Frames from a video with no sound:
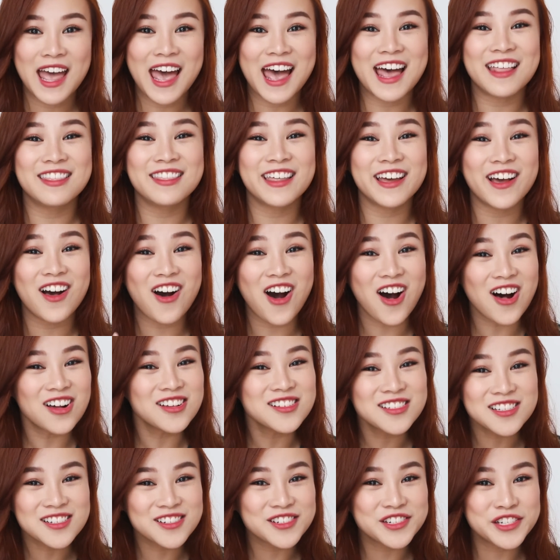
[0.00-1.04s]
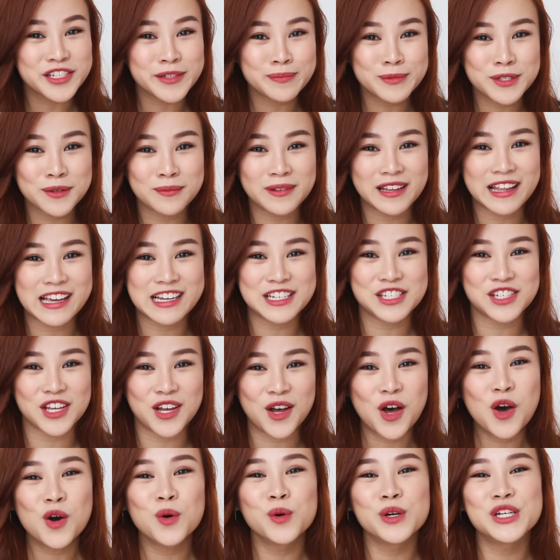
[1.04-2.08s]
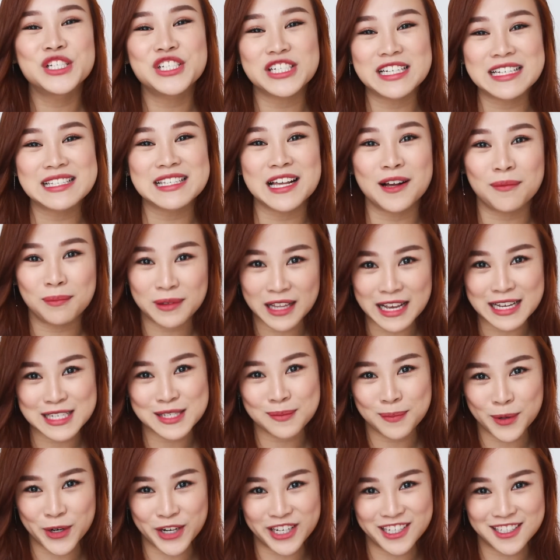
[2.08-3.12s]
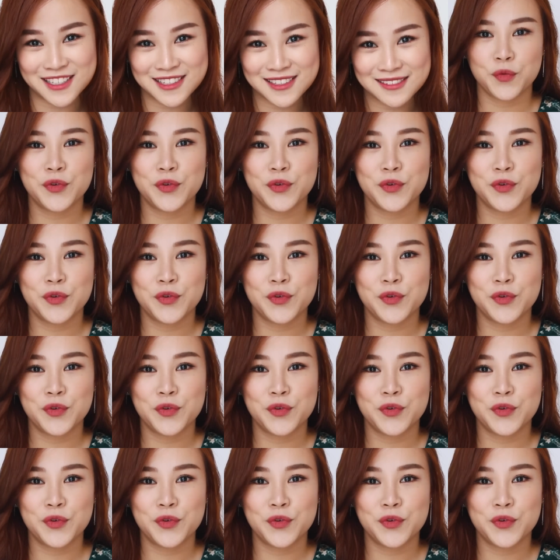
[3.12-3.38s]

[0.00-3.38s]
and they also ship to Malaysia, which is a plus point.